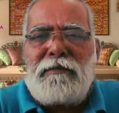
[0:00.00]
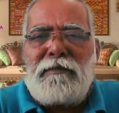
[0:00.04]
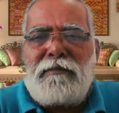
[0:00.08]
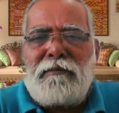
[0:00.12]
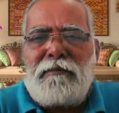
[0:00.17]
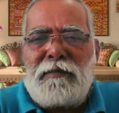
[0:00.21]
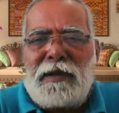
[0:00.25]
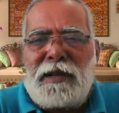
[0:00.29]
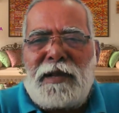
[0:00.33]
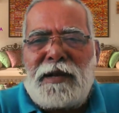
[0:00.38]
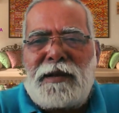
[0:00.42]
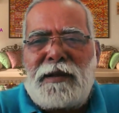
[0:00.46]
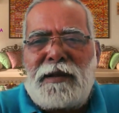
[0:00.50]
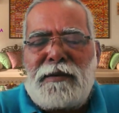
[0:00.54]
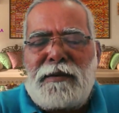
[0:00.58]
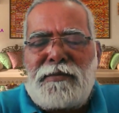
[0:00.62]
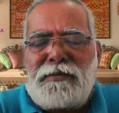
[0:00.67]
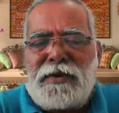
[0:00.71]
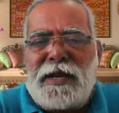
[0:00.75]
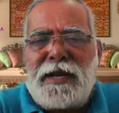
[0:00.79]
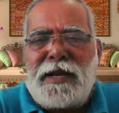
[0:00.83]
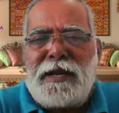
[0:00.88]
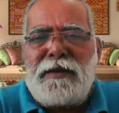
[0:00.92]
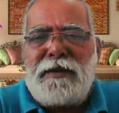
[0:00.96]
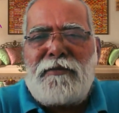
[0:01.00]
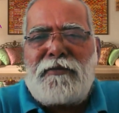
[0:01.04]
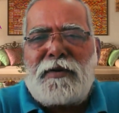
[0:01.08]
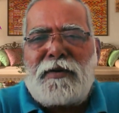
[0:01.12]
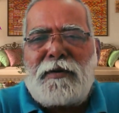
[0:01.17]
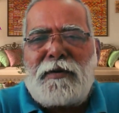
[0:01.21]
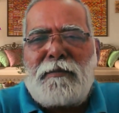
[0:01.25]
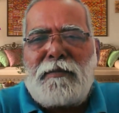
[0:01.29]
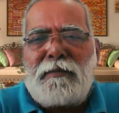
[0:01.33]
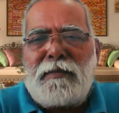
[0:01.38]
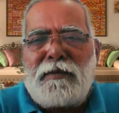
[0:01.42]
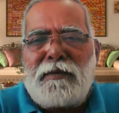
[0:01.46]
getting trained
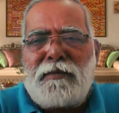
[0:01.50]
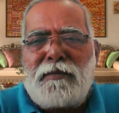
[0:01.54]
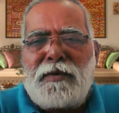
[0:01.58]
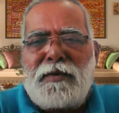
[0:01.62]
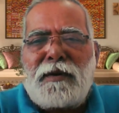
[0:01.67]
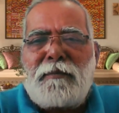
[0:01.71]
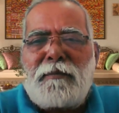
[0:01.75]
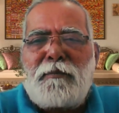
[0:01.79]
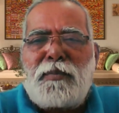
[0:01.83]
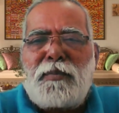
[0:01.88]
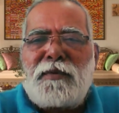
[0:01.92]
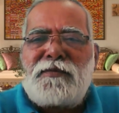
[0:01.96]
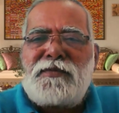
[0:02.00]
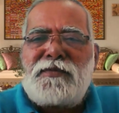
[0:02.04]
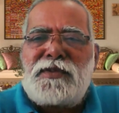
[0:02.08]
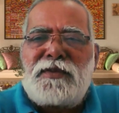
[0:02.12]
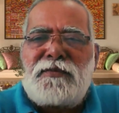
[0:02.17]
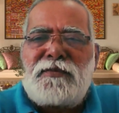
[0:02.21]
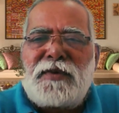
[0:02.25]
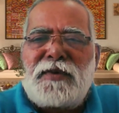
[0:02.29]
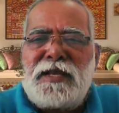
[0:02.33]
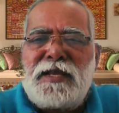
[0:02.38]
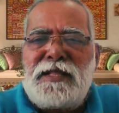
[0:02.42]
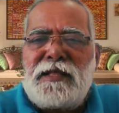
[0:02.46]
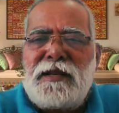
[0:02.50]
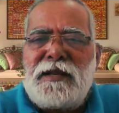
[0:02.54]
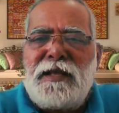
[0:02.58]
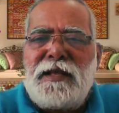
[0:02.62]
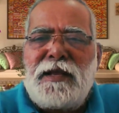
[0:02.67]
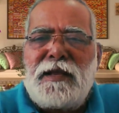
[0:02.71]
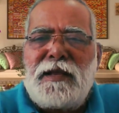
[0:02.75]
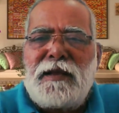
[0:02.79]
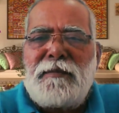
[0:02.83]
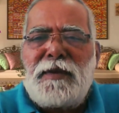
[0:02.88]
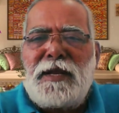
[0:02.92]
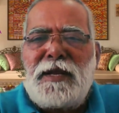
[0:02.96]
from our Professor
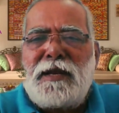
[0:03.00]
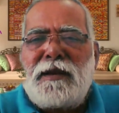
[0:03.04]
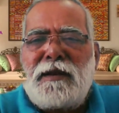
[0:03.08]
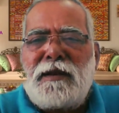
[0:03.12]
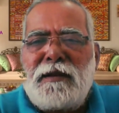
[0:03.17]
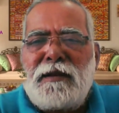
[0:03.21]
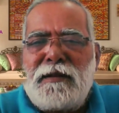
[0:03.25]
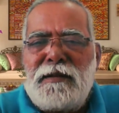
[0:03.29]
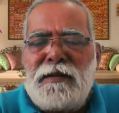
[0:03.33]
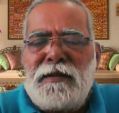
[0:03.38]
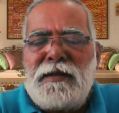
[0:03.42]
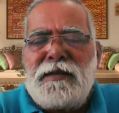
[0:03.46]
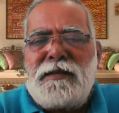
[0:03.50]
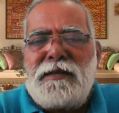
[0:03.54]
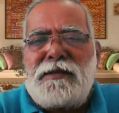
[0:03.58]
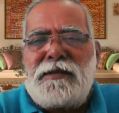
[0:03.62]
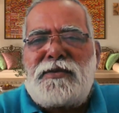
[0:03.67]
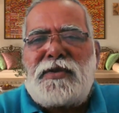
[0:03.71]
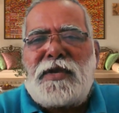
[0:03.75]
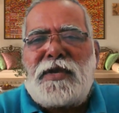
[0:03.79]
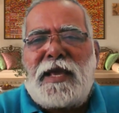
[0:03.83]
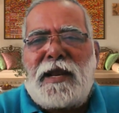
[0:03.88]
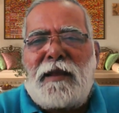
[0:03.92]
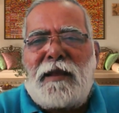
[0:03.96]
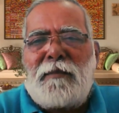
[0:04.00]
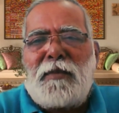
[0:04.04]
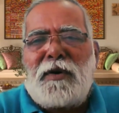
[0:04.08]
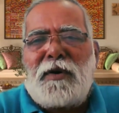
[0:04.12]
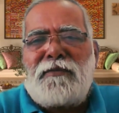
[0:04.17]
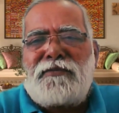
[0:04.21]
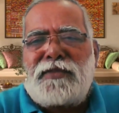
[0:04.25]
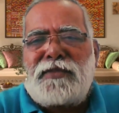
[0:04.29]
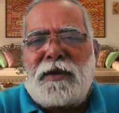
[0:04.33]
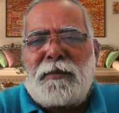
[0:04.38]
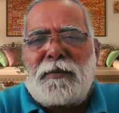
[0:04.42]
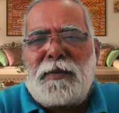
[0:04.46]
Vaikhalingam in Salem
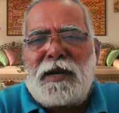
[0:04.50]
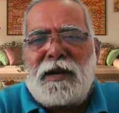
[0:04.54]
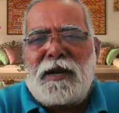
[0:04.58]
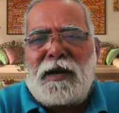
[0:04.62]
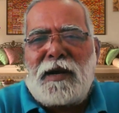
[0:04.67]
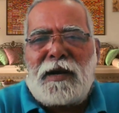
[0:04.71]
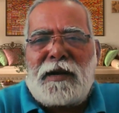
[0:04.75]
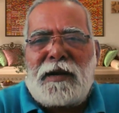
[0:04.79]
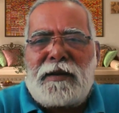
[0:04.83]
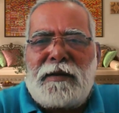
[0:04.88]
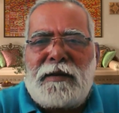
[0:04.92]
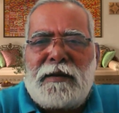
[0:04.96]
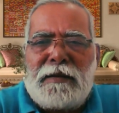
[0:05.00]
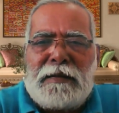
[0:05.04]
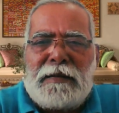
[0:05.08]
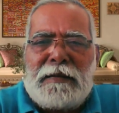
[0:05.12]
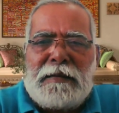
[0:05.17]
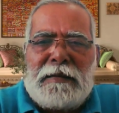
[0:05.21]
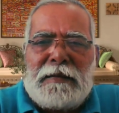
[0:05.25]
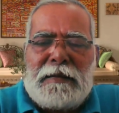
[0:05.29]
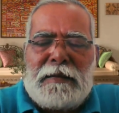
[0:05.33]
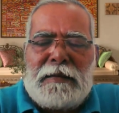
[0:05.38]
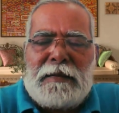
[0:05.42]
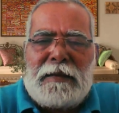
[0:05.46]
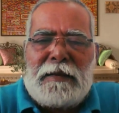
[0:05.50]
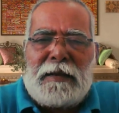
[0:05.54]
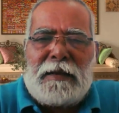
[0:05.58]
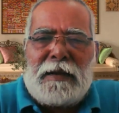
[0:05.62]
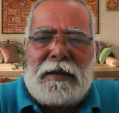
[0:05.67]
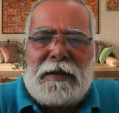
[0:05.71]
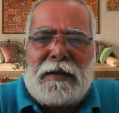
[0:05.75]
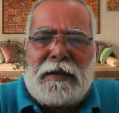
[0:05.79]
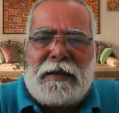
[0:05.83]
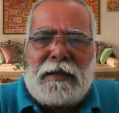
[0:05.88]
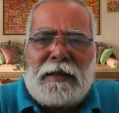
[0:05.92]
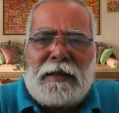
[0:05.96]
of Tamil Nadu and